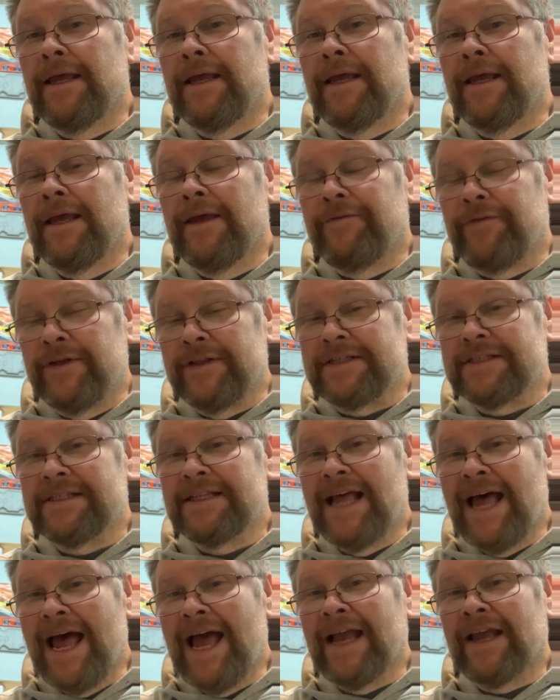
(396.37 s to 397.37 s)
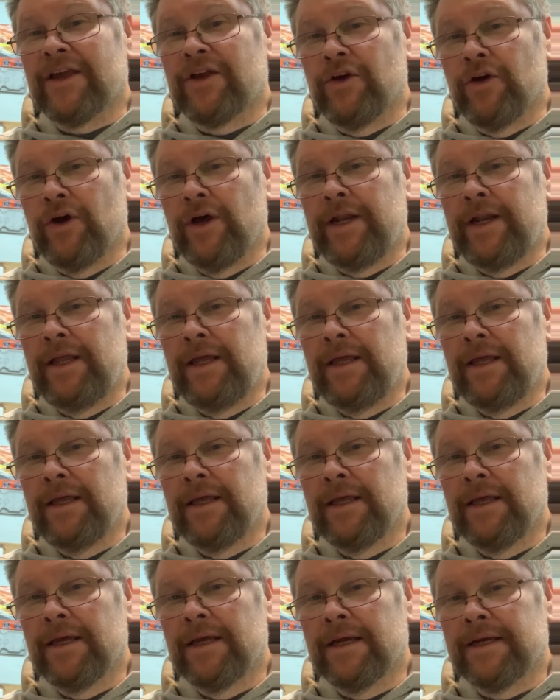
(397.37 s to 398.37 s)
if it's not good,
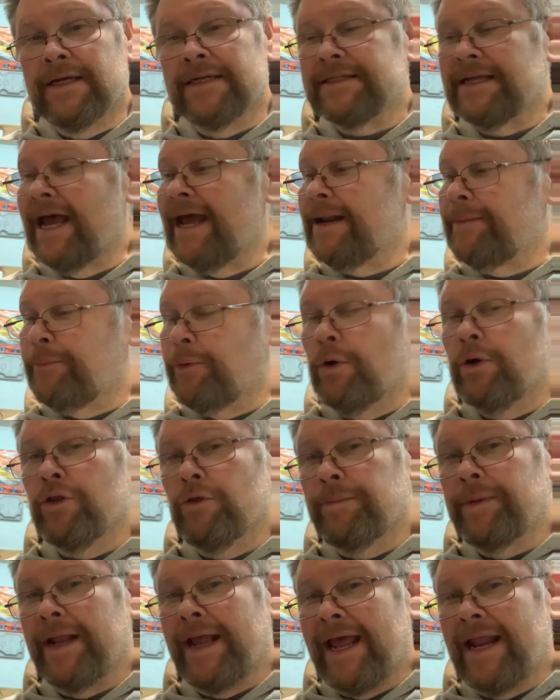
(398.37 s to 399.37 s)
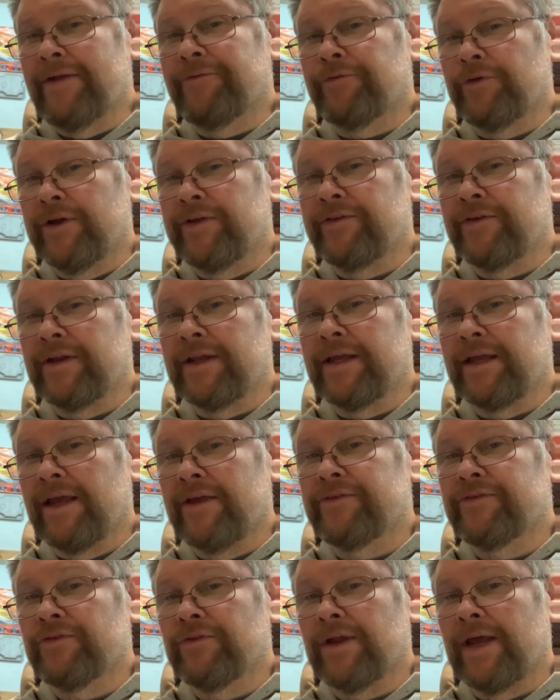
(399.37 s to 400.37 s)
because I had to pour a little bit of antifreeze in it
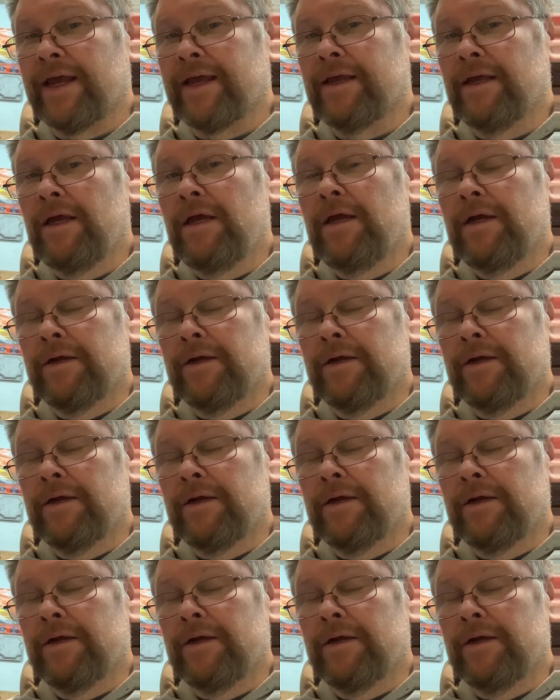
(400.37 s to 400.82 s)
yesterday